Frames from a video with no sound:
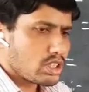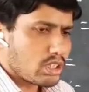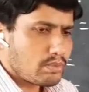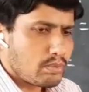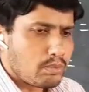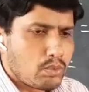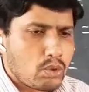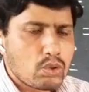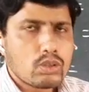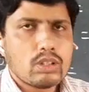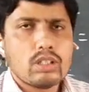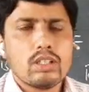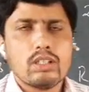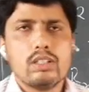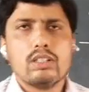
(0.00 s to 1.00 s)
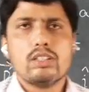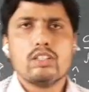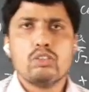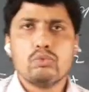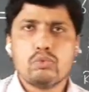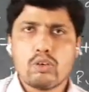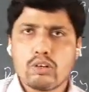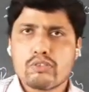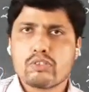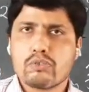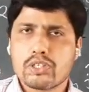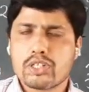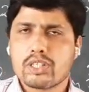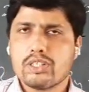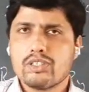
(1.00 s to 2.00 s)
some more involved
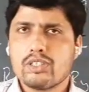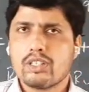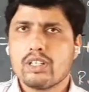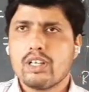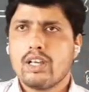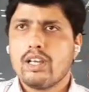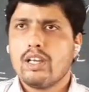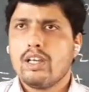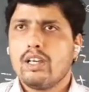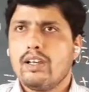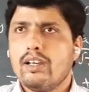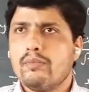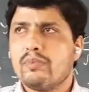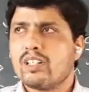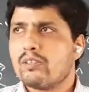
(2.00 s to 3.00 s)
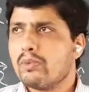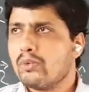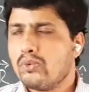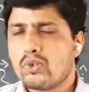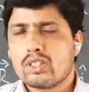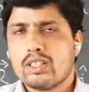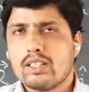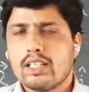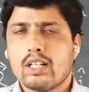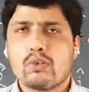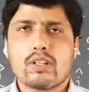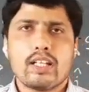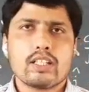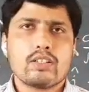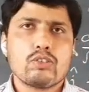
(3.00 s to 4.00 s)
questions, but before then I
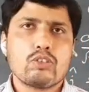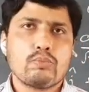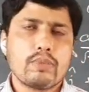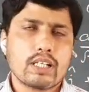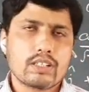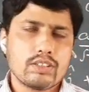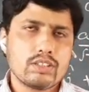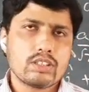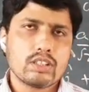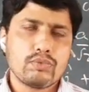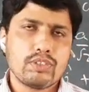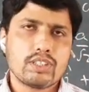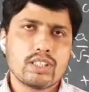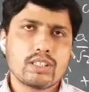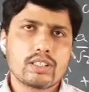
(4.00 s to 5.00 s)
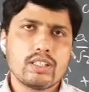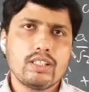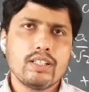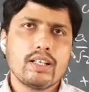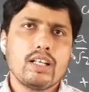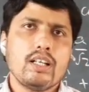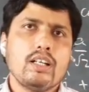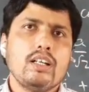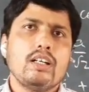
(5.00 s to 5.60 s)
would like you to practice sufficiently